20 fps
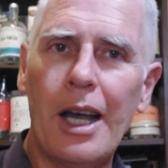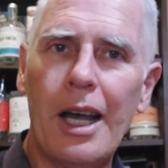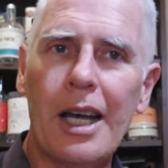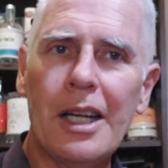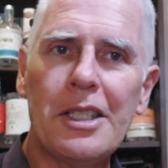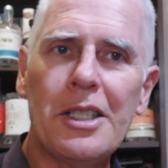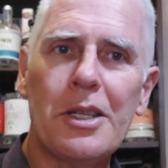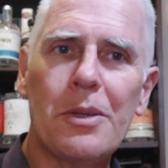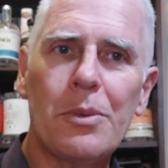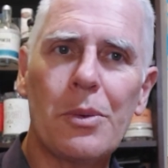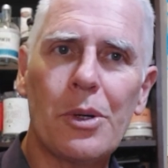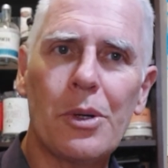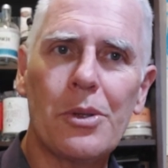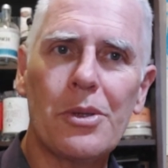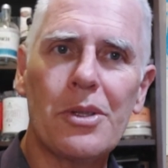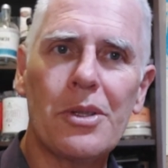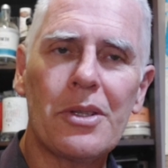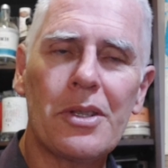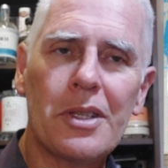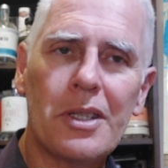Archie
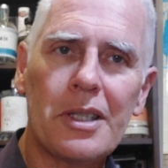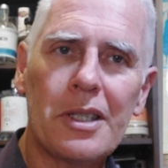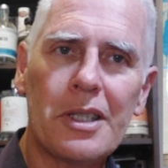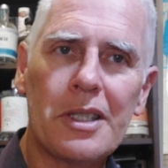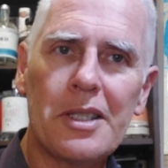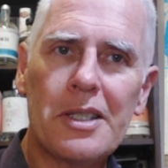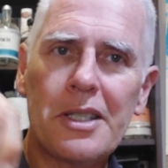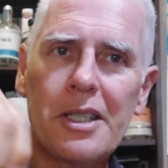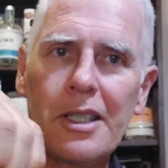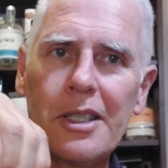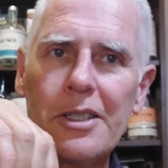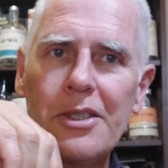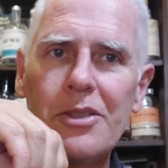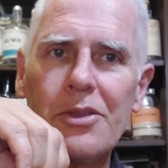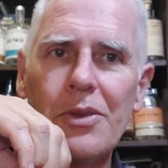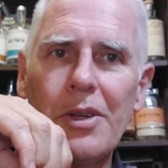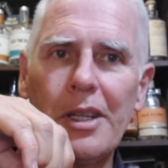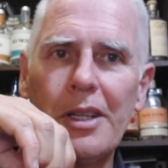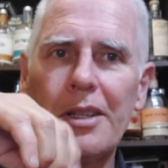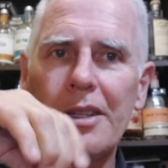Rose's Distiller's
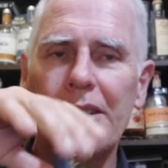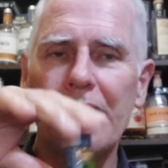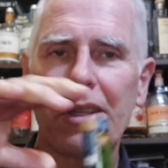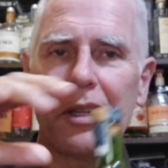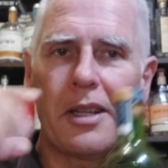Strength